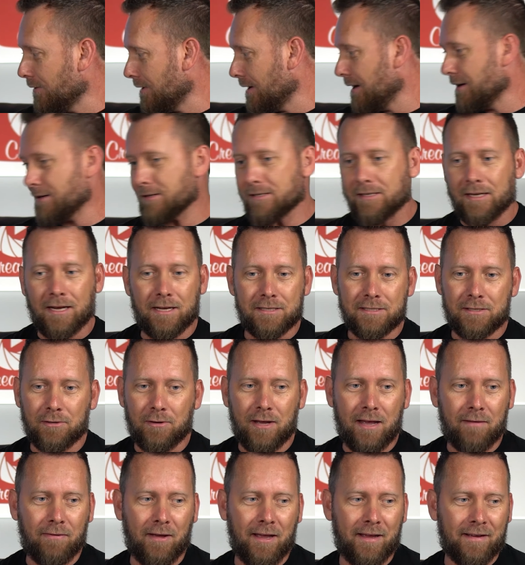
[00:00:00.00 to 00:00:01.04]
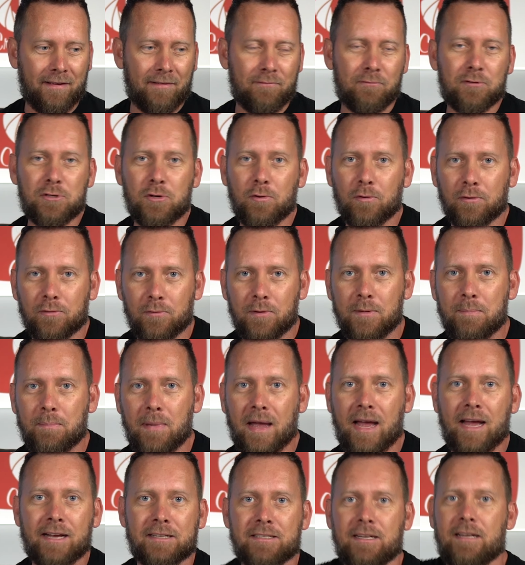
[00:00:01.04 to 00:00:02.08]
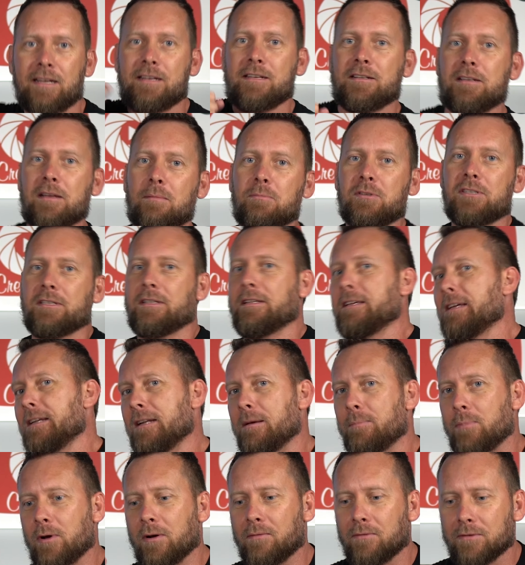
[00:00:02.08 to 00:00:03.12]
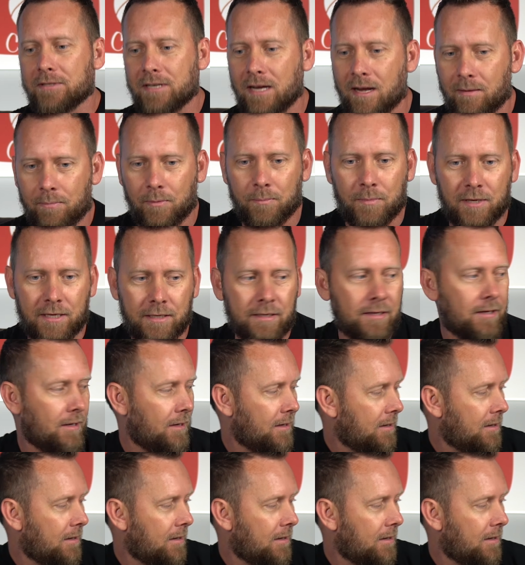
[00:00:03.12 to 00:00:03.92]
honestly, I still have 2 or 3 bags that I end up slinging up over top of me.